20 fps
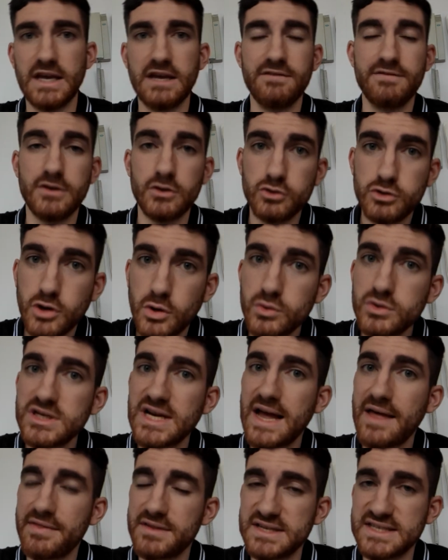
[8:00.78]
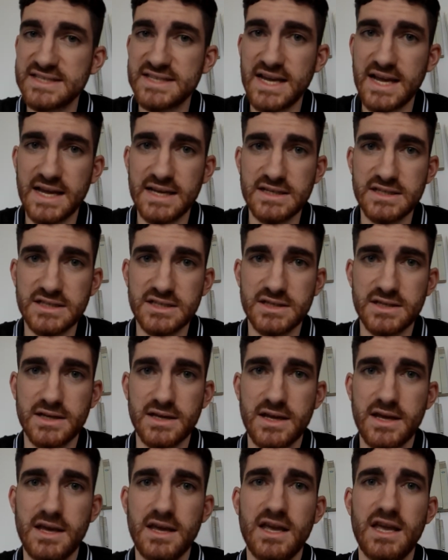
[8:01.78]
If you don't understand,
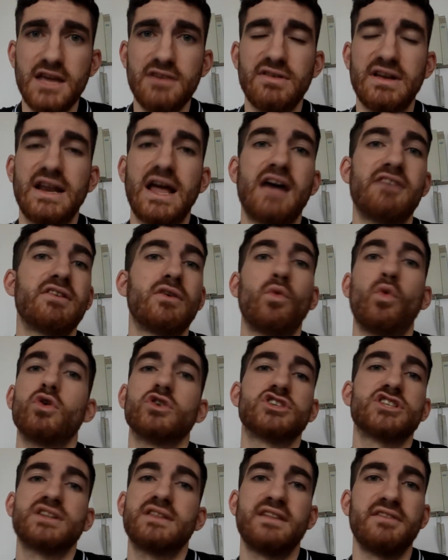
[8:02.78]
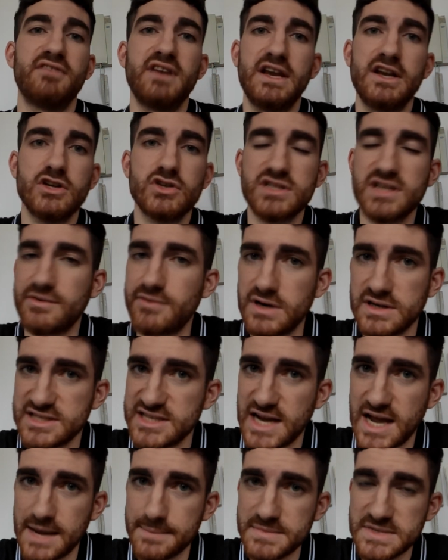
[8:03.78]
even having watched the video several
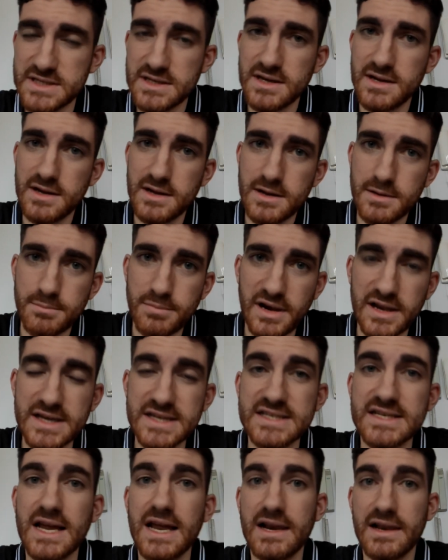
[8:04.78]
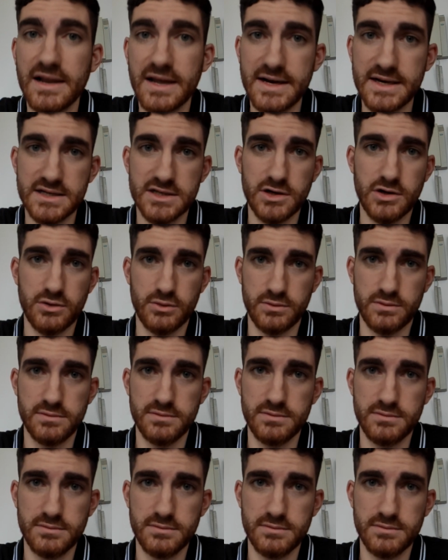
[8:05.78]
times, please let us know.